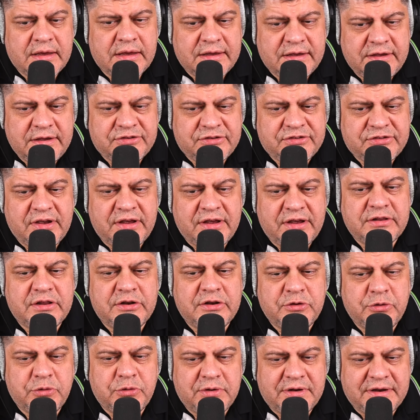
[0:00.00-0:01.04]
He's saying
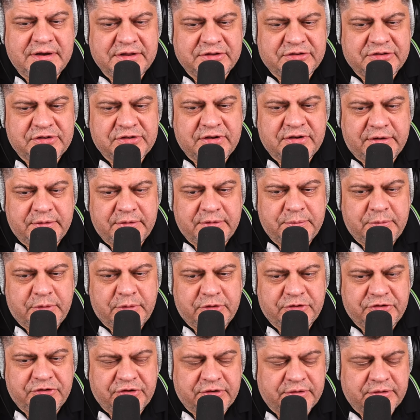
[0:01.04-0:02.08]
the new elites are
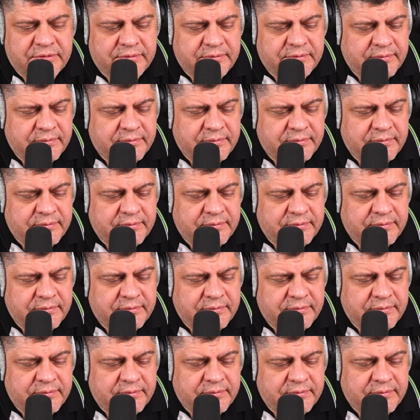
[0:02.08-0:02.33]
emerging.